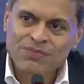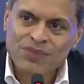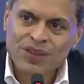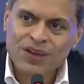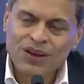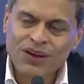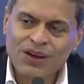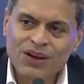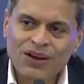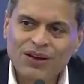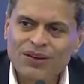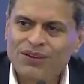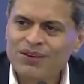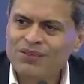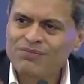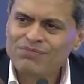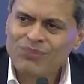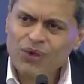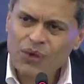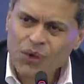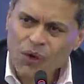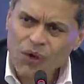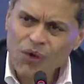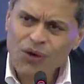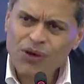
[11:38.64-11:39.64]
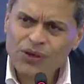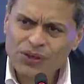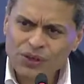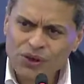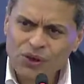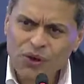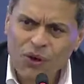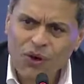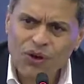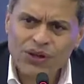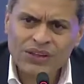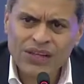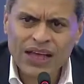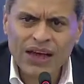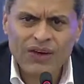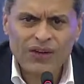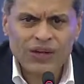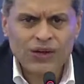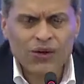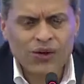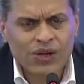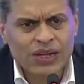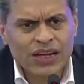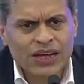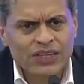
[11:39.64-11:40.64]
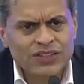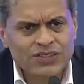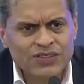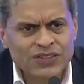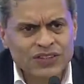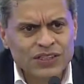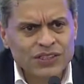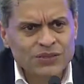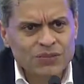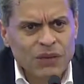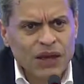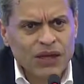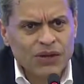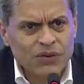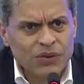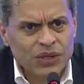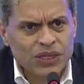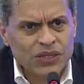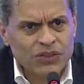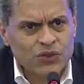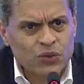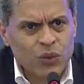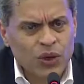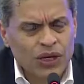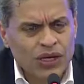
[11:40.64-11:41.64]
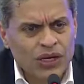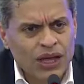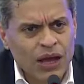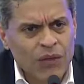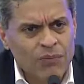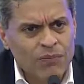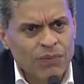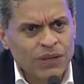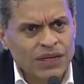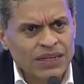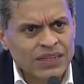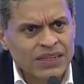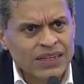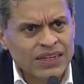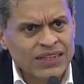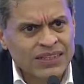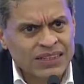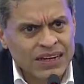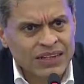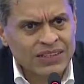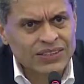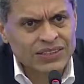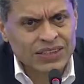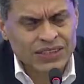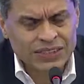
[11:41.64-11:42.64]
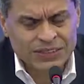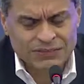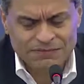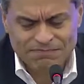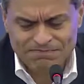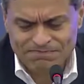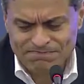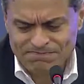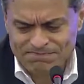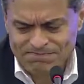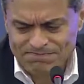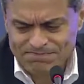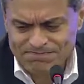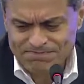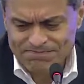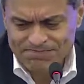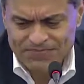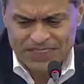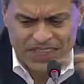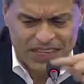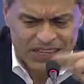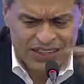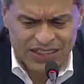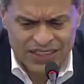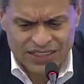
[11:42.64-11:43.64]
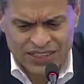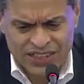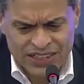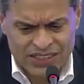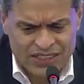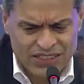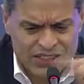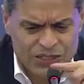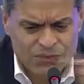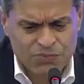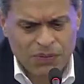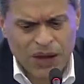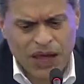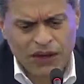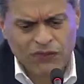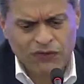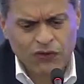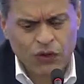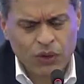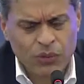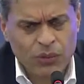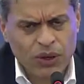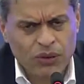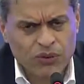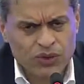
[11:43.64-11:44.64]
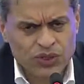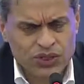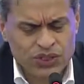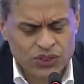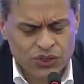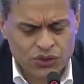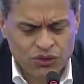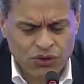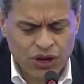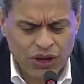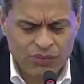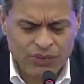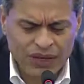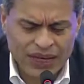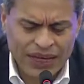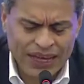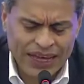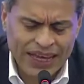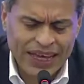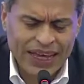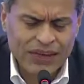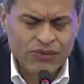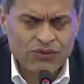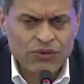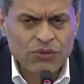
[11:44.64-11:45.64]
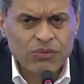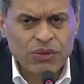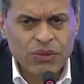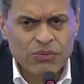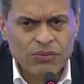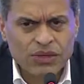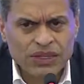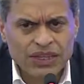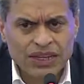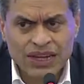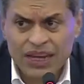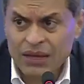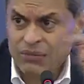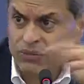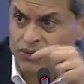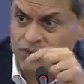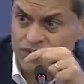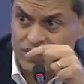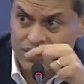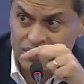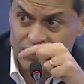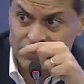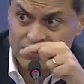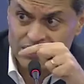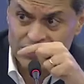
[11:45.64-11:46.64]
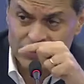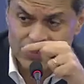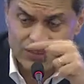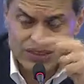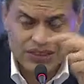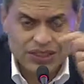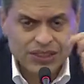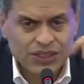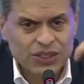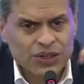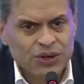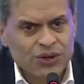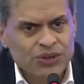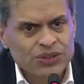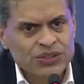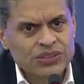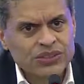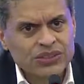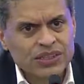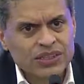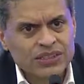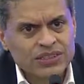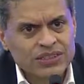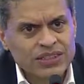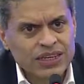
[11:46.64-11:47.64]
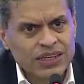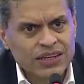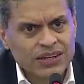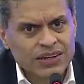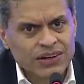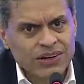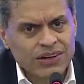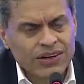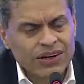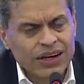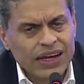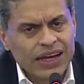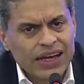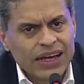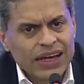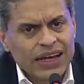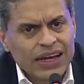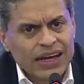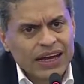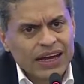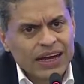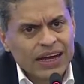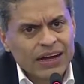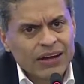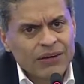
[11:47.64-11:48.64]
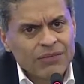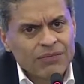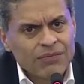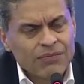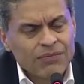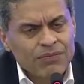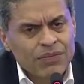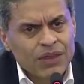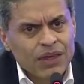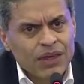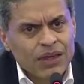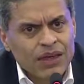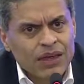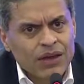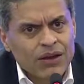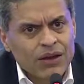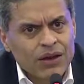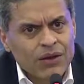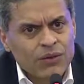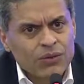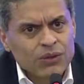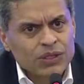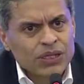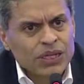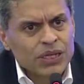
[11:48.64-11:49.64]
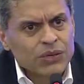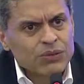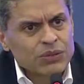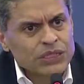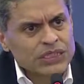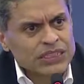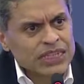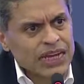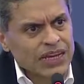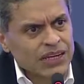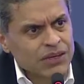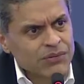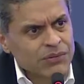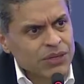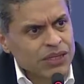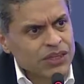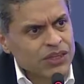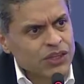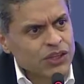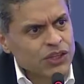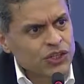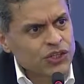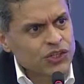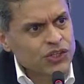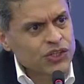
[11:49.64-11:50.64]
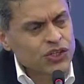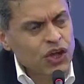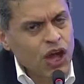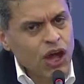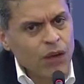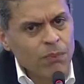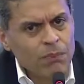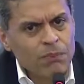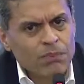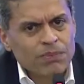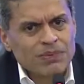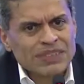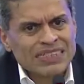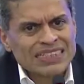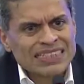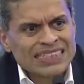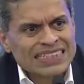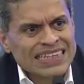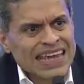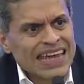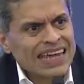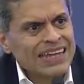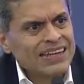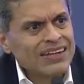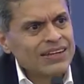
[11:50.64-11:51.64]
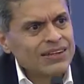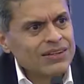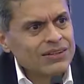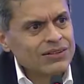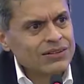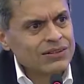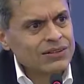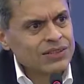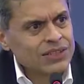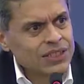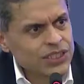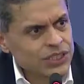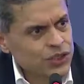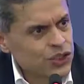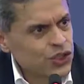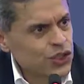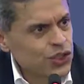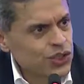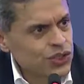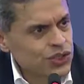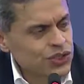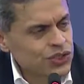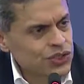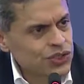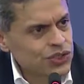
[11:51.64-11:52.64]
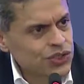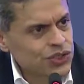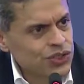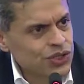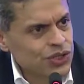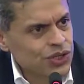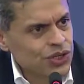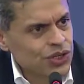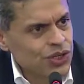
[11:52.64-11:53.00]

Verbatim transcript: uh, all, you know all all kinds of things. By the way, this one company that does it that does this platform I was describing. I can't remember the name of it. The, the CEO is, is here. Um, well, he was telling me that the top 10 teachers